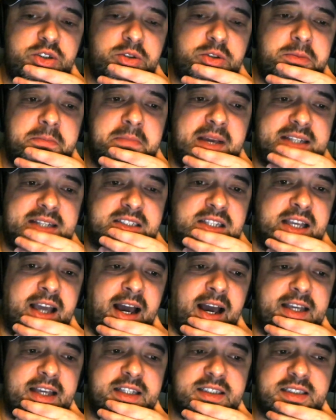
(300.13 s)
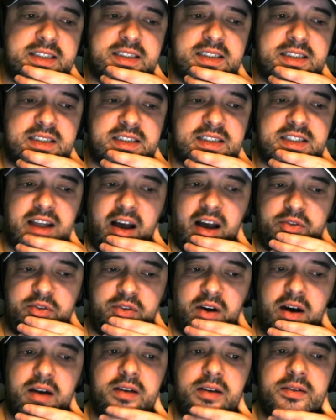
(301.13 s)
or Meslier is
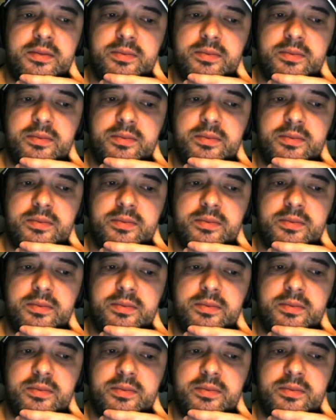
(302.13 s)
tougher.